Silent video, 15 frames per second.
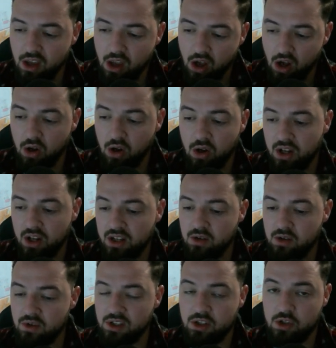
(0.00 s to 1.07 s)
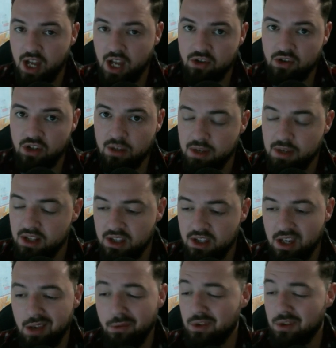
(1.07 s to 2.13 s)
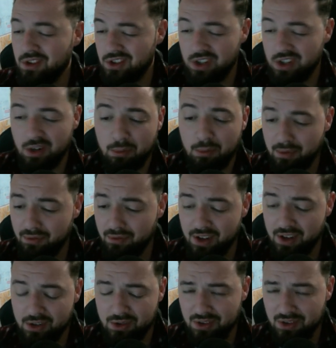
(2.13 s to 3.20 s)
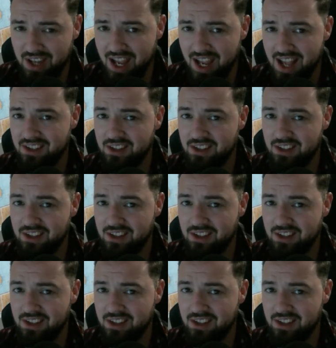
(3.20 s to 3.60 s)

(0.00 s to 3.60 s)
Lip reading: on using ChatGPT for just general professional tasks.